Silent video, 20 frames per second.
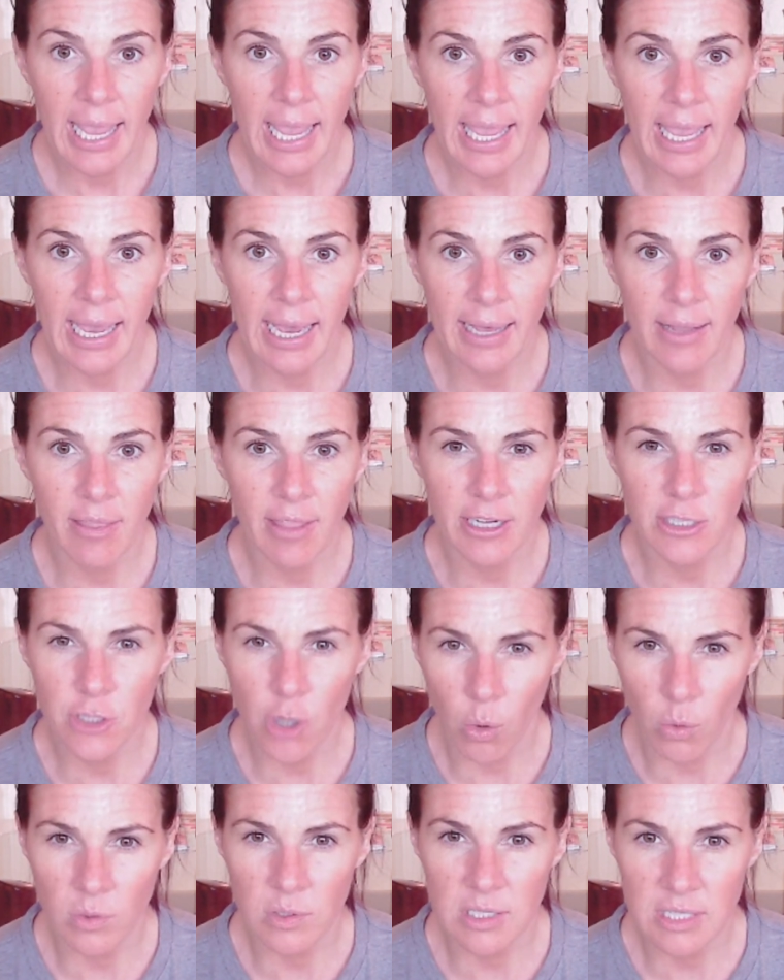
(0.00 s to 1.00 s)
And they
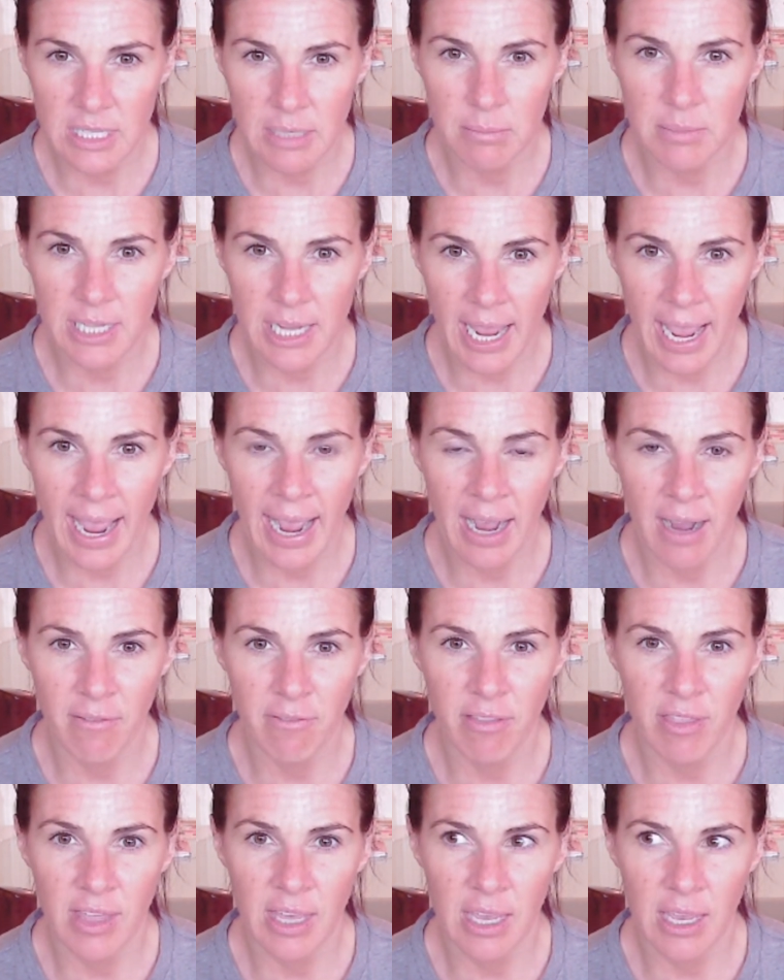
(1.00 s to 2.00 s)
don't seem to
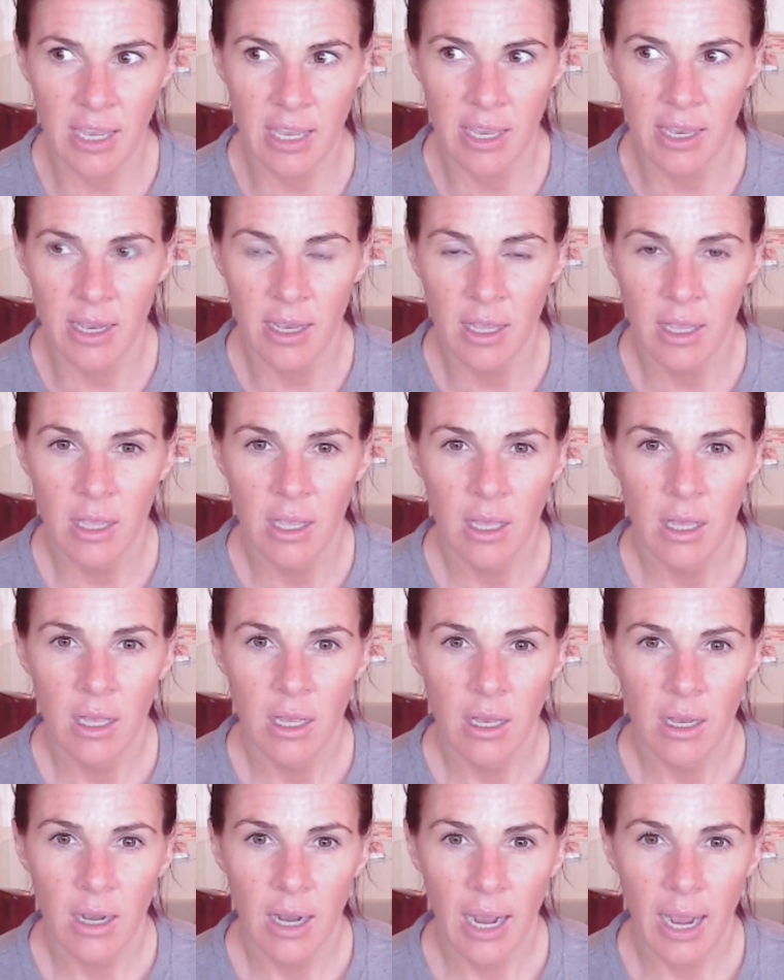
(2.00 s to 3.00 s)
have the,
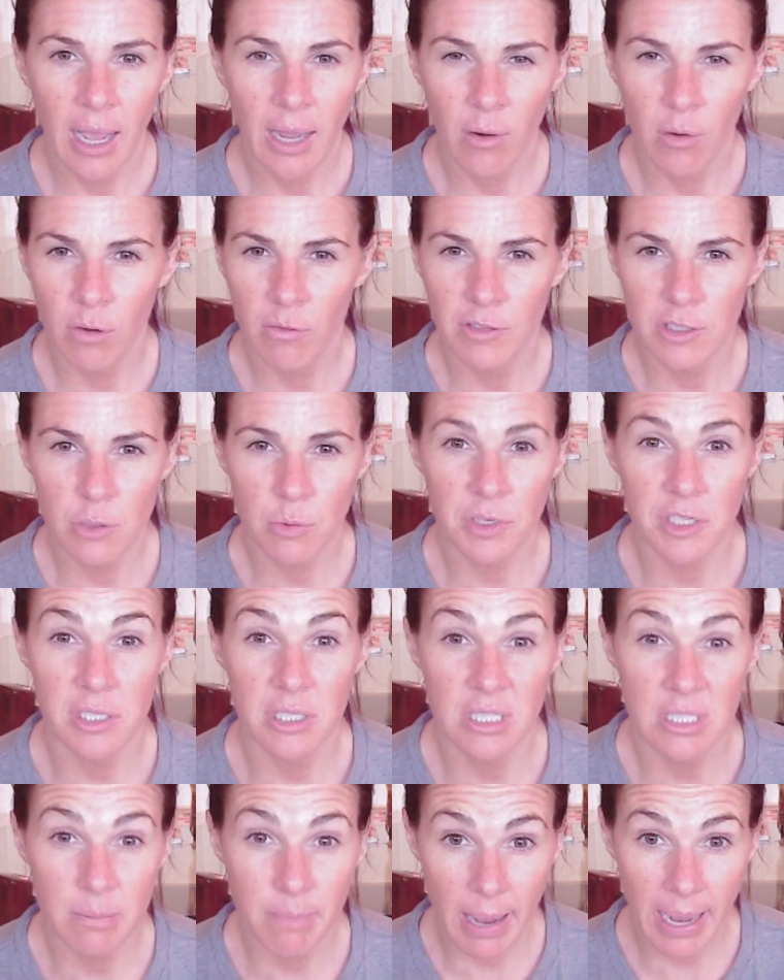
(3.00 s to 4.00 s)
I don't know if it's
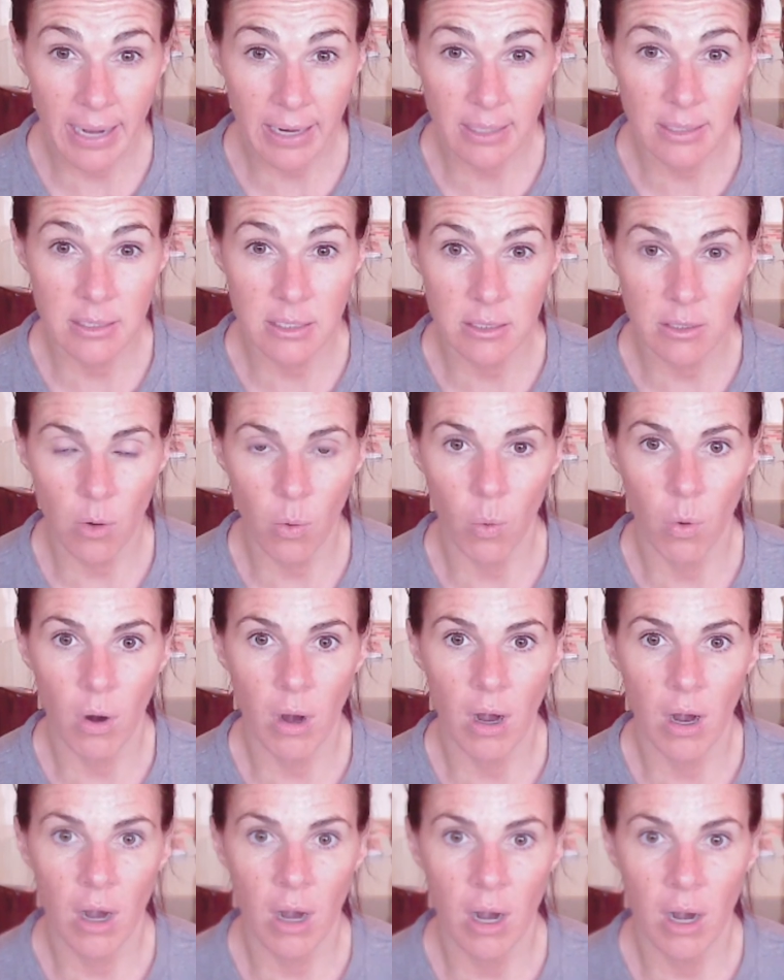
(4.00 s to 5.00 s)
respect
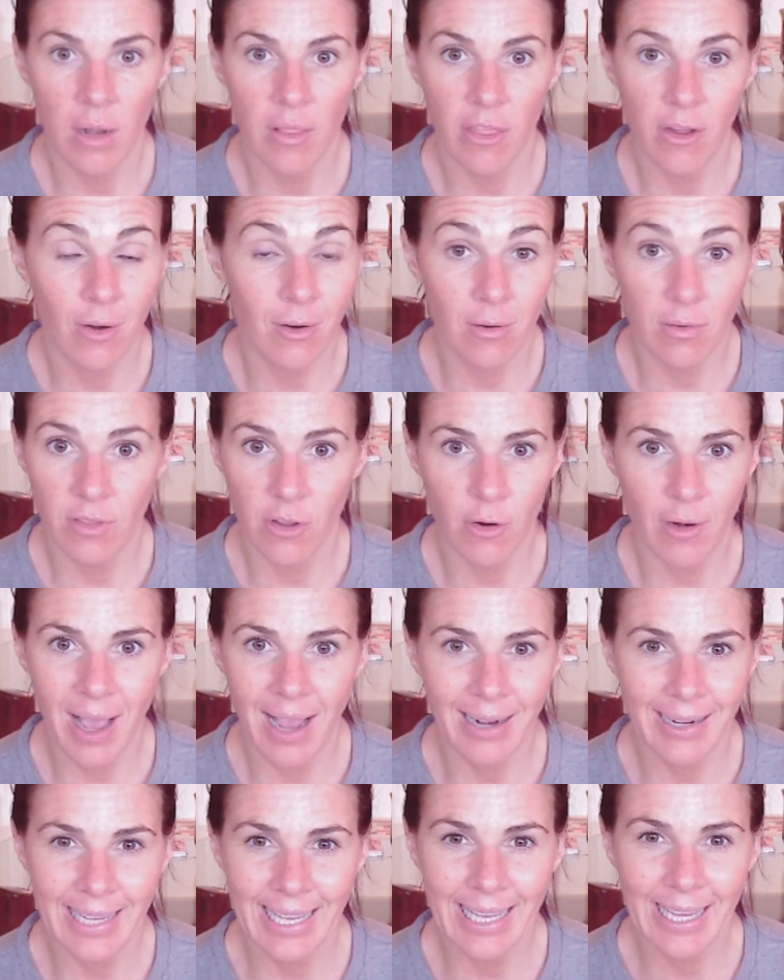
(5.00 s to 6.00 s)
or they're
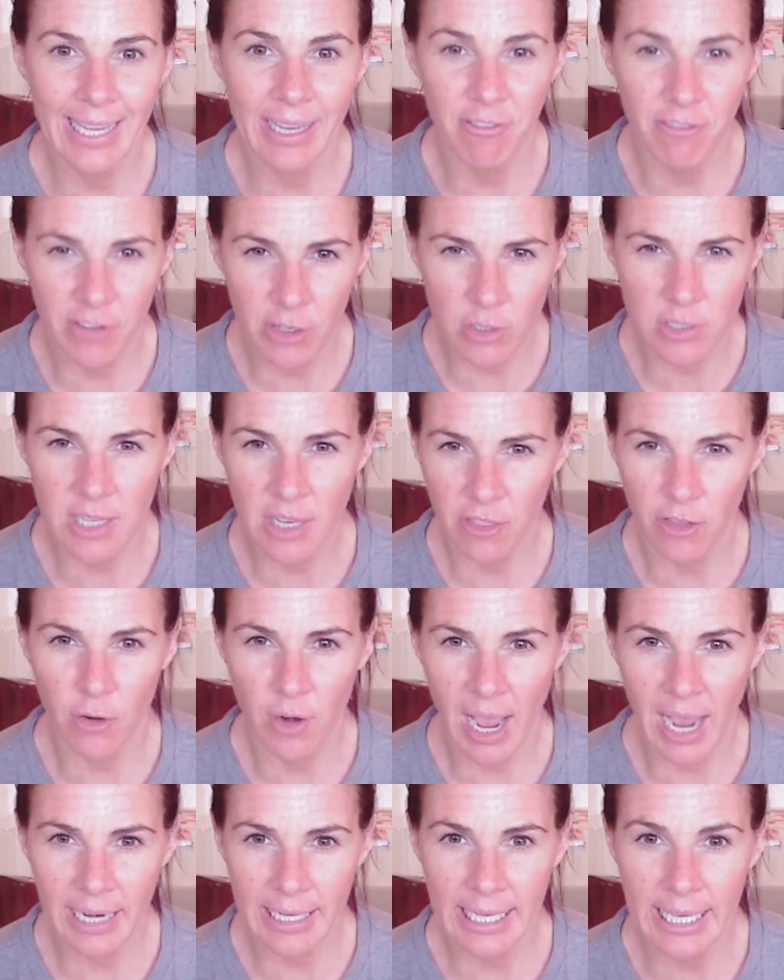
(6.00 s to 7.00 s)
not, it feels like they're
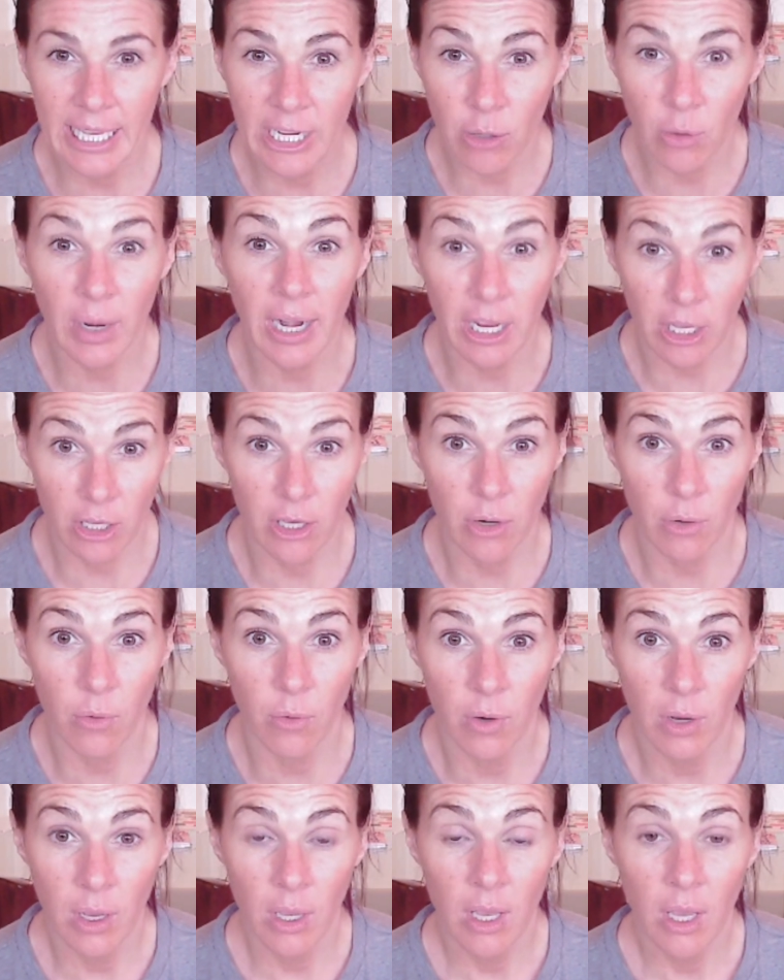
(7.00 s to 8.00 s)
not hearing
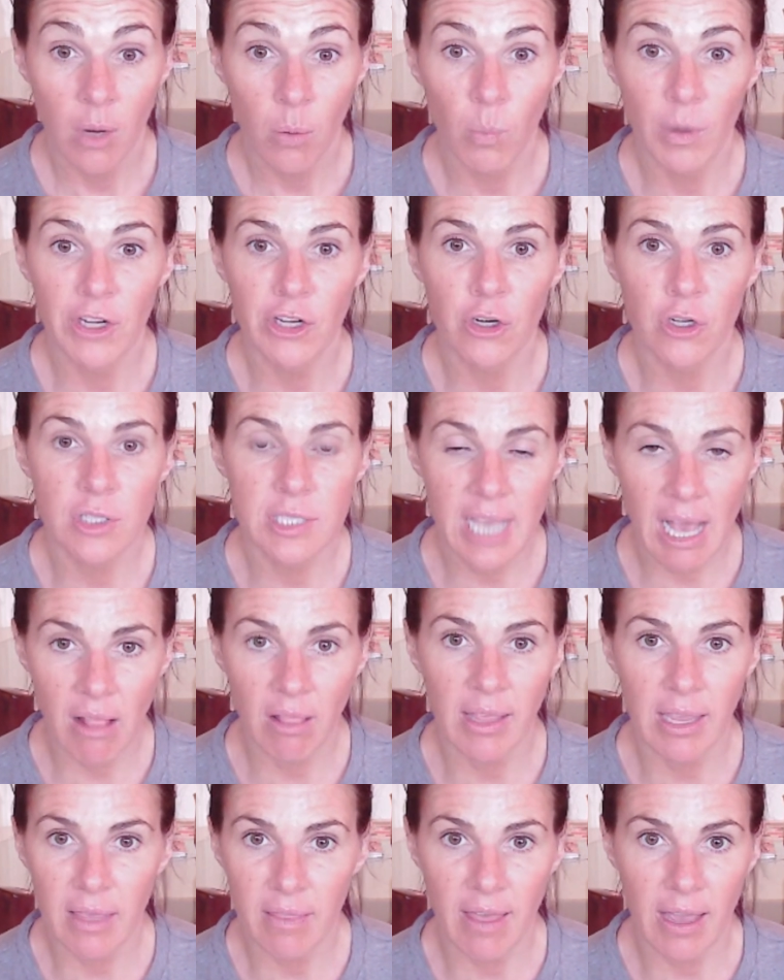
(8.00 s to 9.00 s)
you when you're
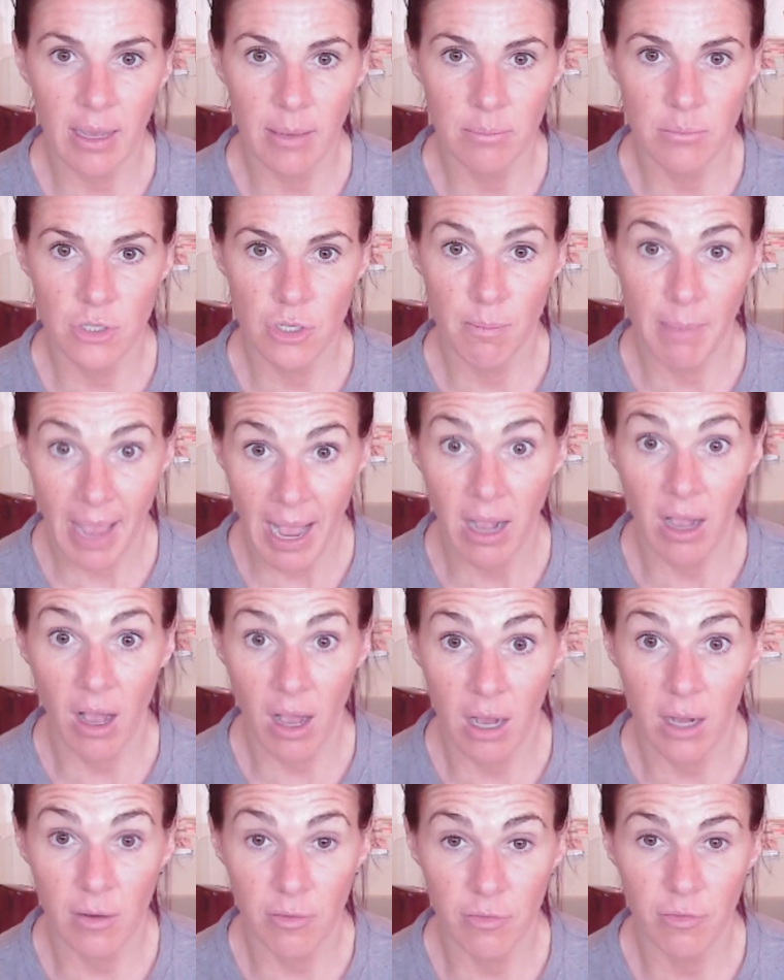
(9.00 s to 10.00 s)
telling them to back
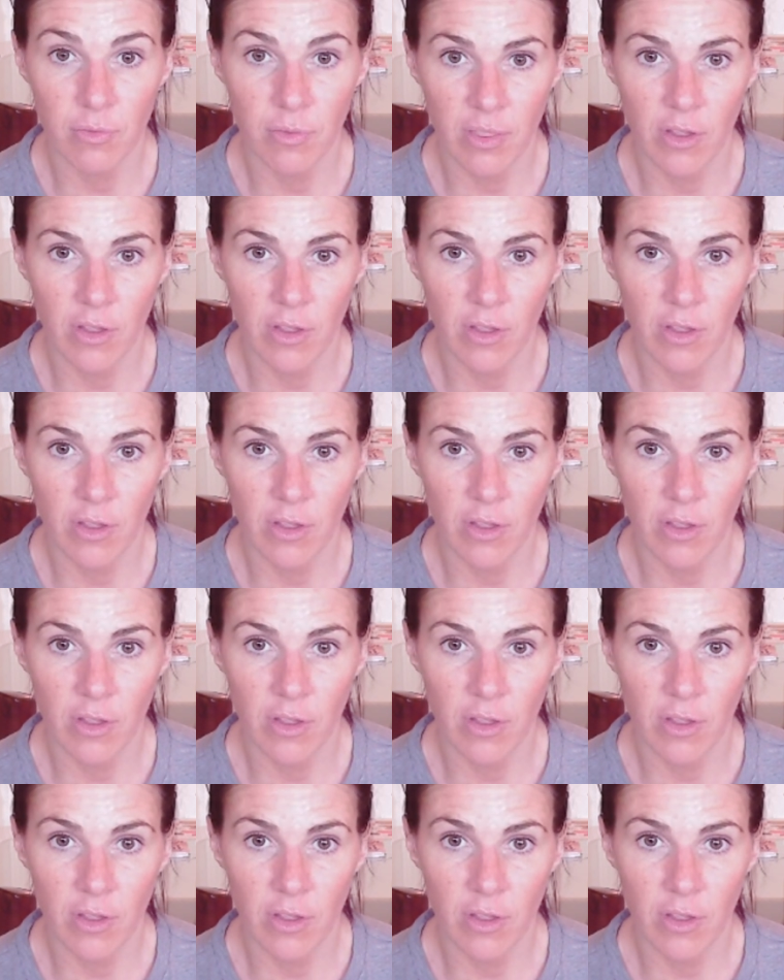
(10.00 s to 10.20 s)
off.